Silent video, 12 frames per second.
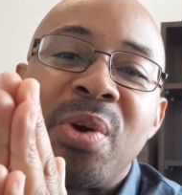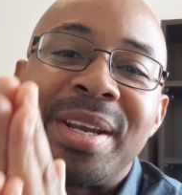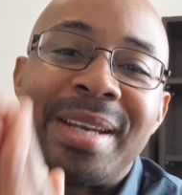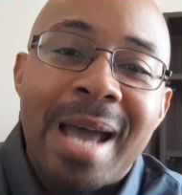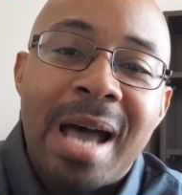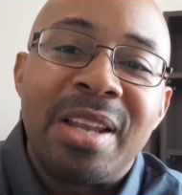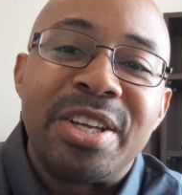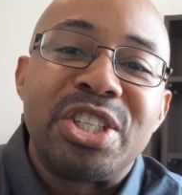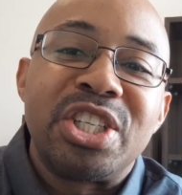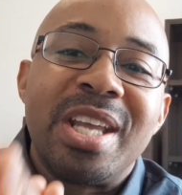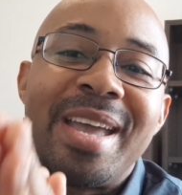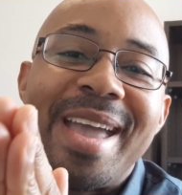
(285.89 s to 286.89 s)

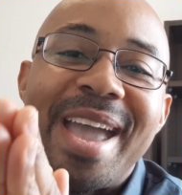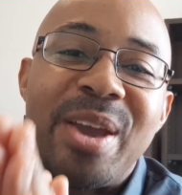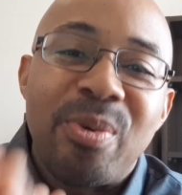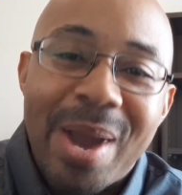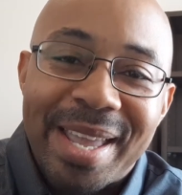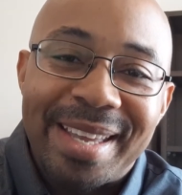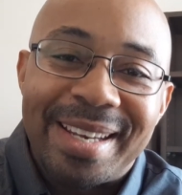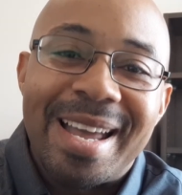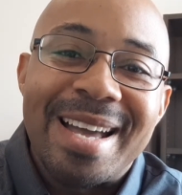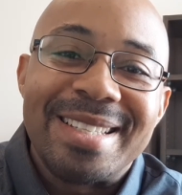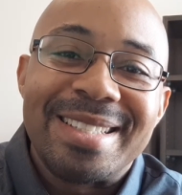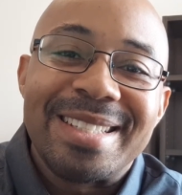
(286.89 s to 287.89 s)
acknowledged and
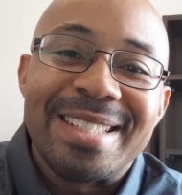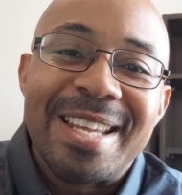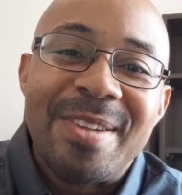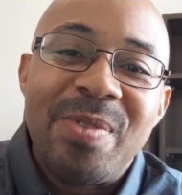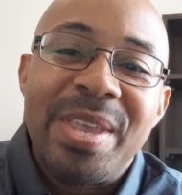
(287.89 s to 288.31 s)
recognized.